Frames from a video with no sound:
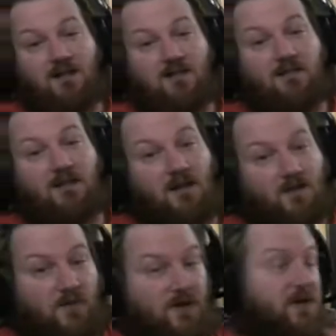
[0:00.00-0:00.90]
Look,
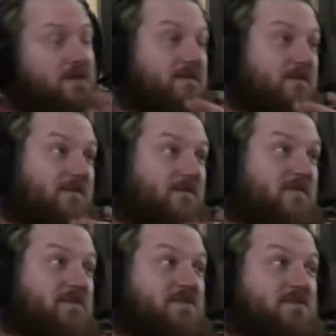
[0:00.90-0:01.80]
Brandon,
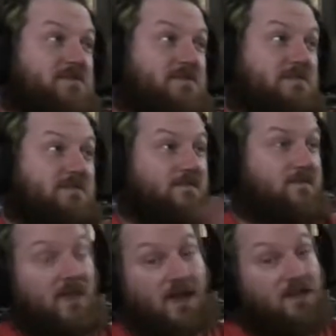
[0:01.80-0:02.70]
this
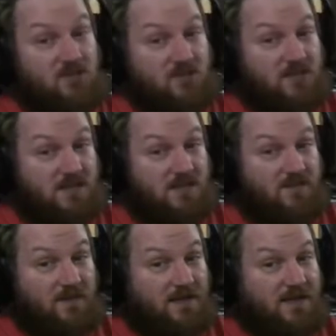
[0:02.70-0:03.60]

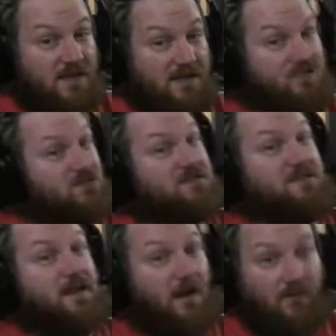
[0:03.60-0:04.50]
HGTV is just
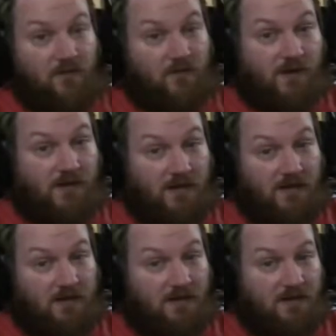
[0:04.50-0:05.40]
not for
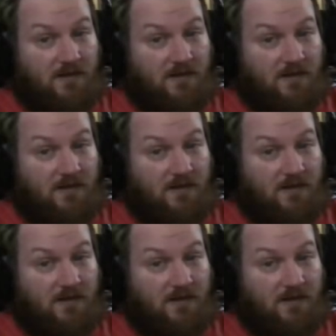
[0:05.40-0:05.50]
me.